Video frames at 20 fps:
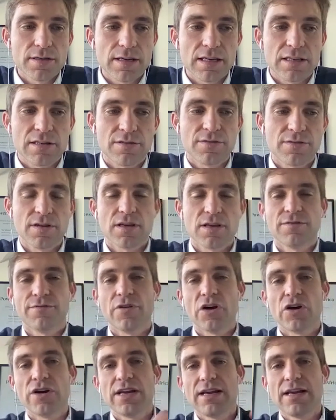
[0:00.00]
It's
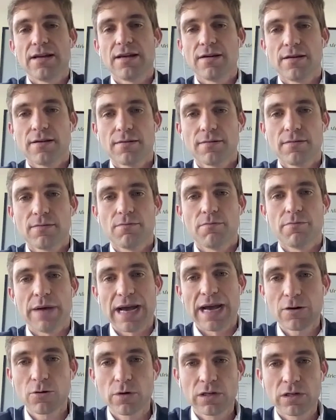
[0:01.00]
very
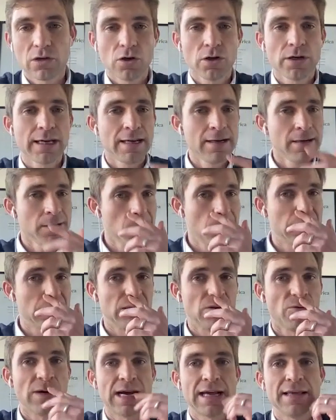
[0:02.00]
backward looking in
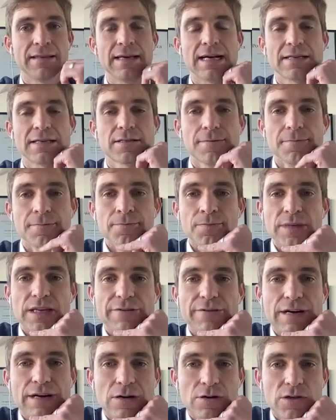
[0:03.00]
the way that
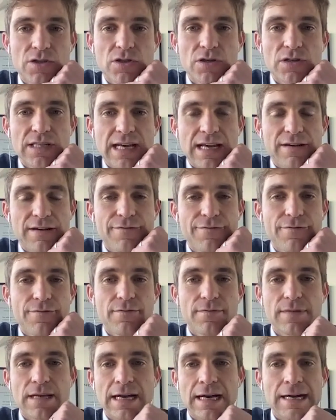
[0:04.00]
if I was to take
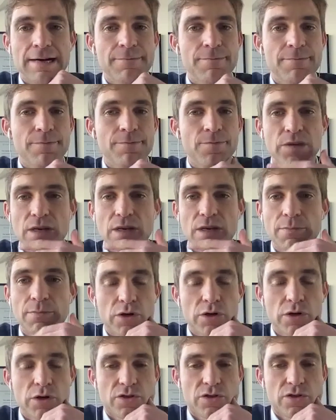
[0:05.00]
a
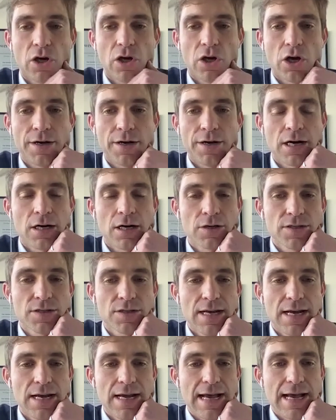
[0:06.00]
personal loan
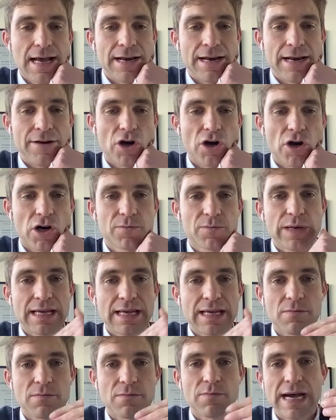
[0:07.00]
out and not
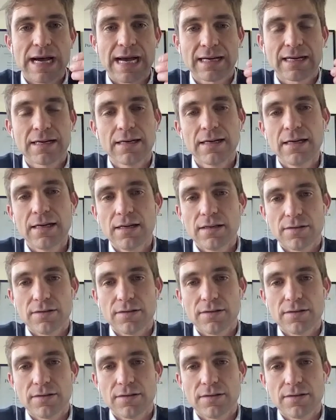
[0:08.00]
pay it back,